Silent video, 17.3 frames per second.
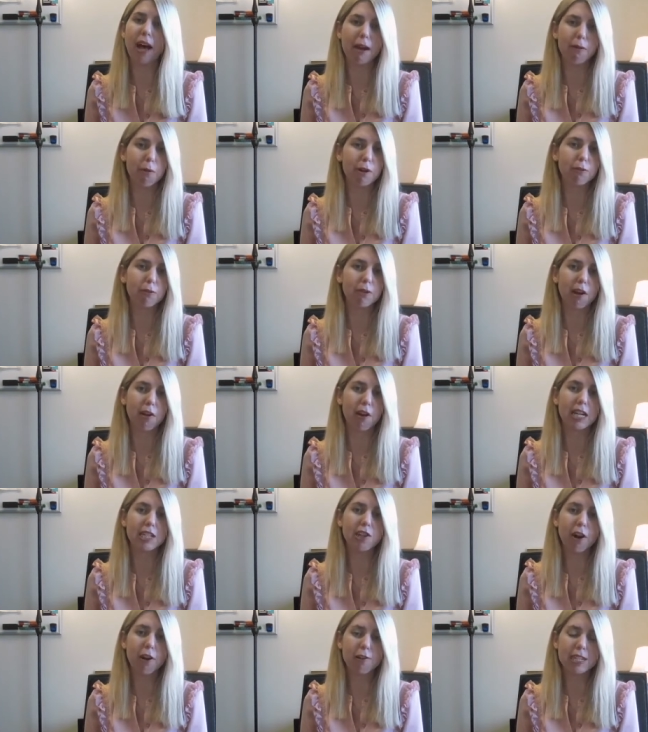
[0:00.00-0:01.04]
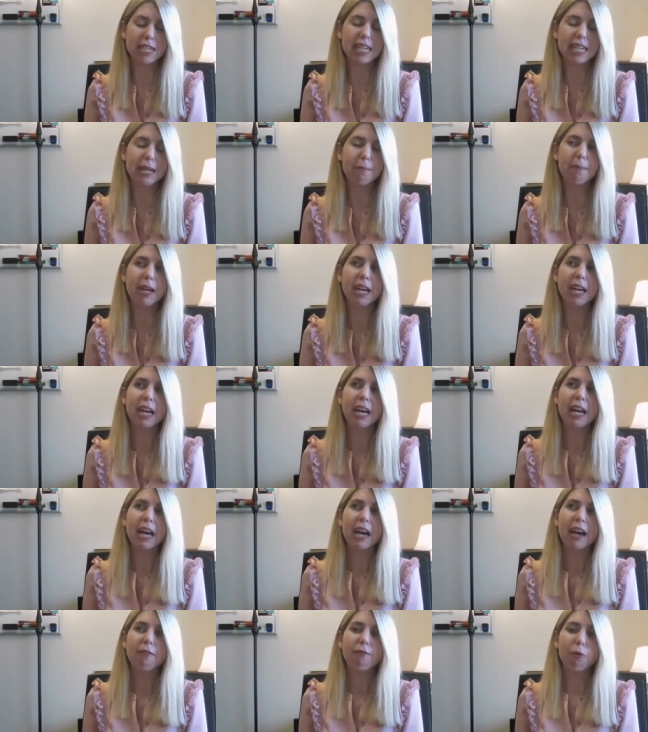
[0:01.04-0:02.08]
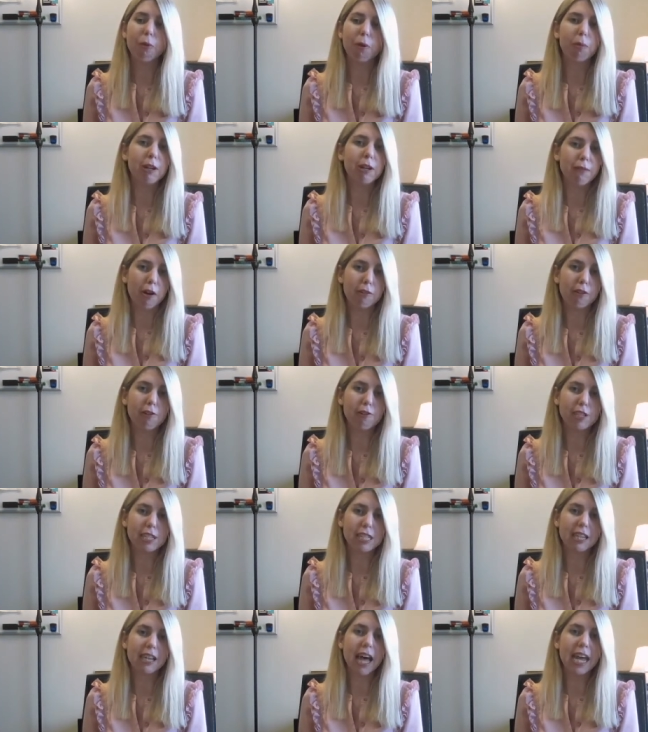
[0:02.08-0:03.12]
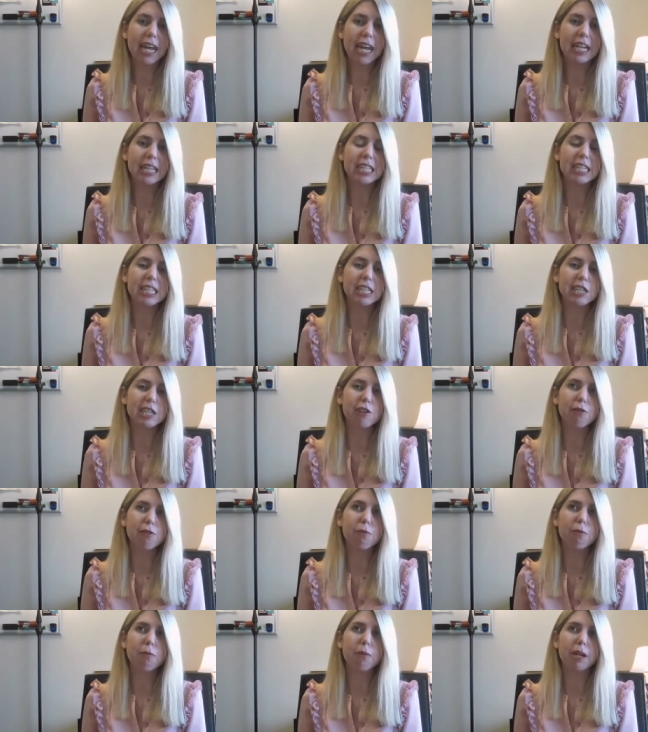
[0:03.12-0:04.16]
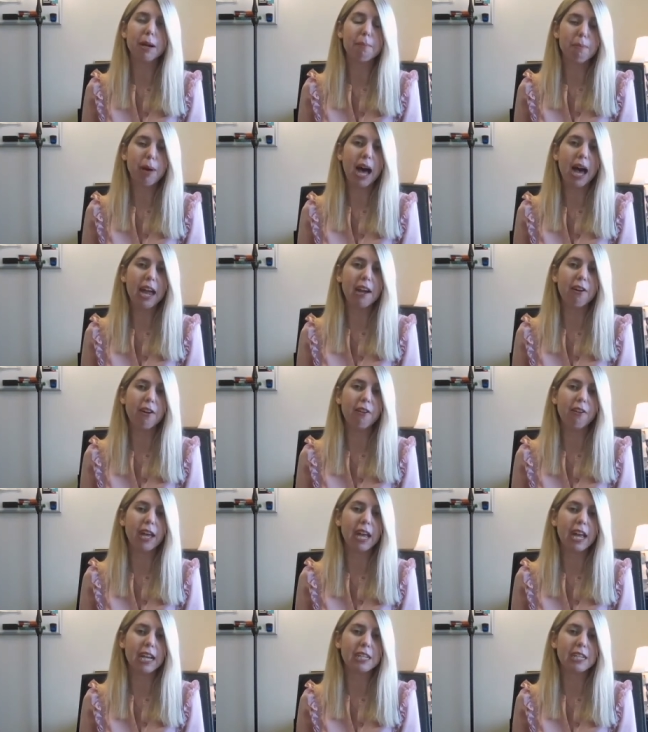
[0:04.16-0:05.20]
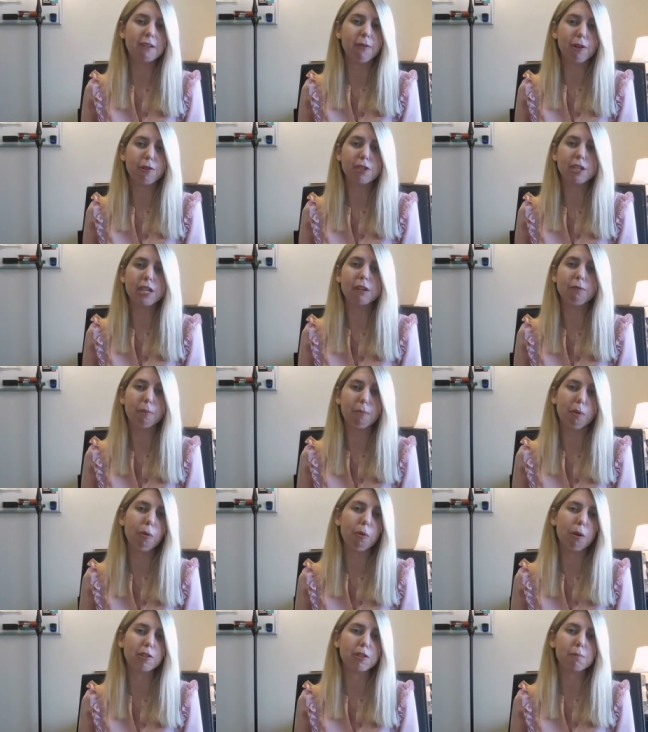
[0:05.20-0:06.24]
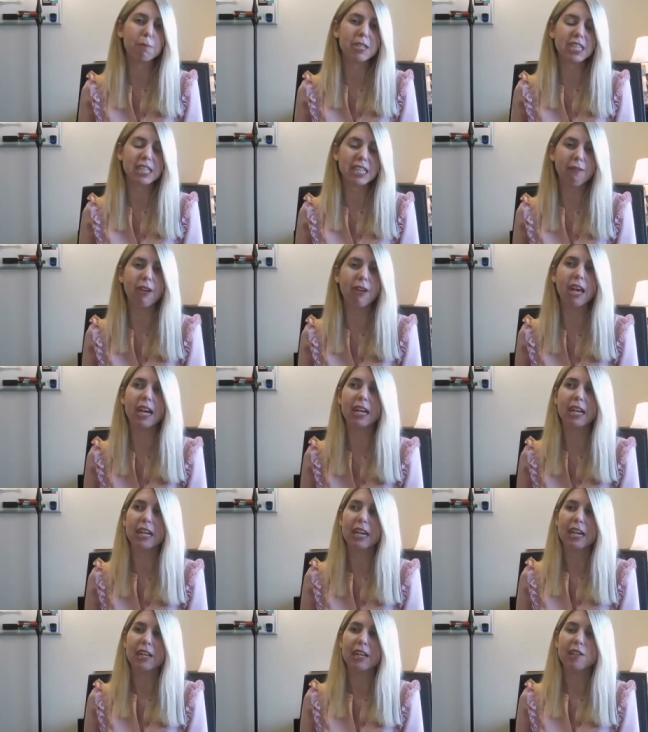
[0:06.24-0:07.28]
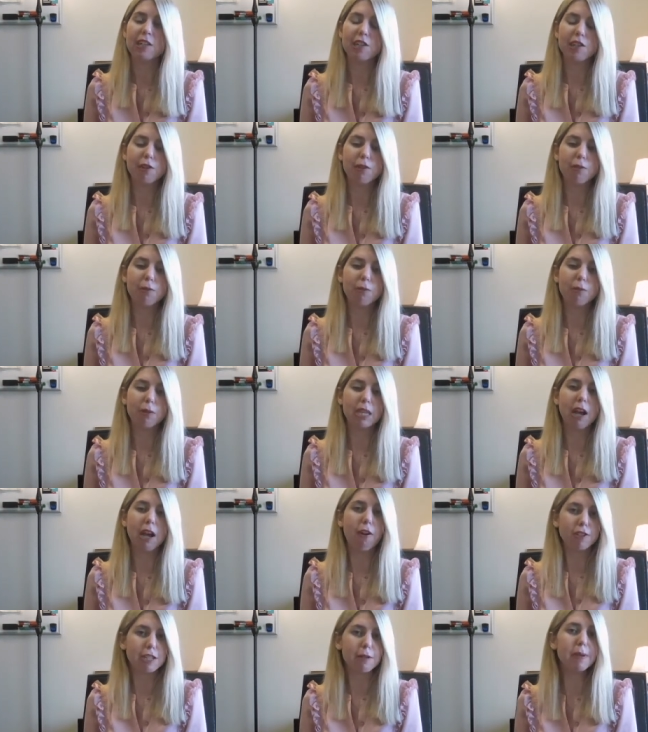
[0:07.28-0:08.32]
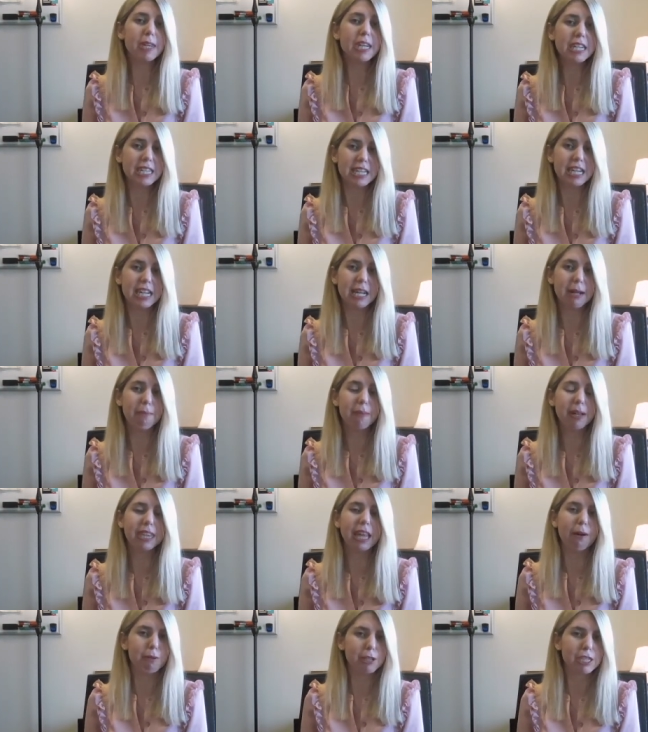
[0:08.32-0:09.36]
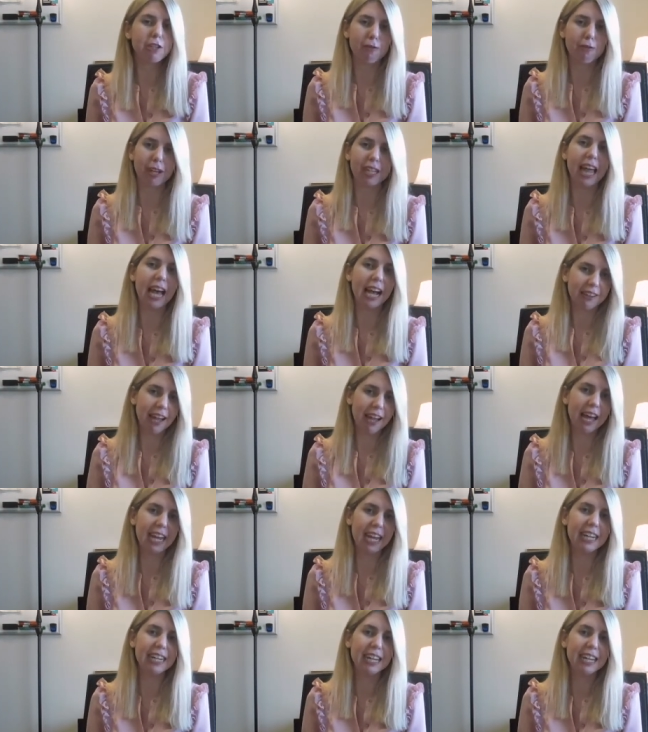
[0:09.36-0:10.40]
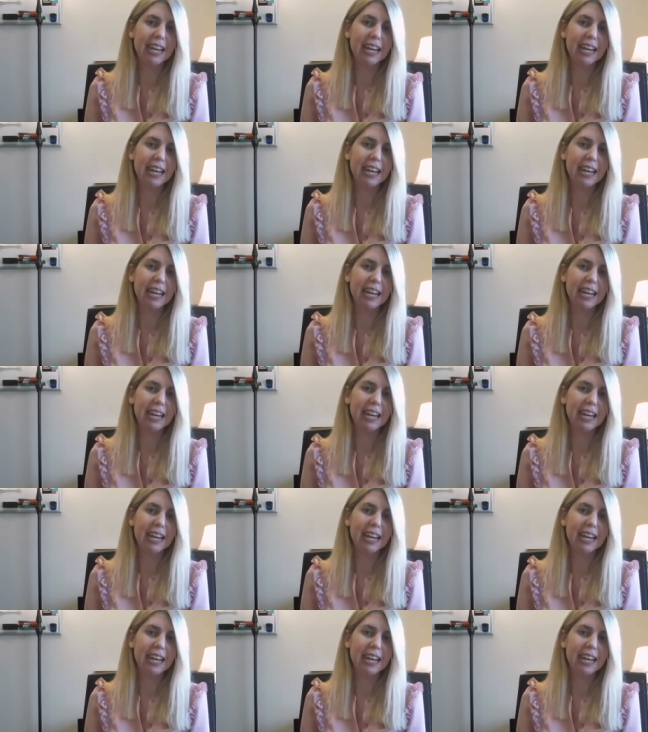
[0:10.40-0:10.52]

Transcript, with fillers: I worked with our HR team for one of our largest clients to compile a diversity report specific to the RGP team that was serving that client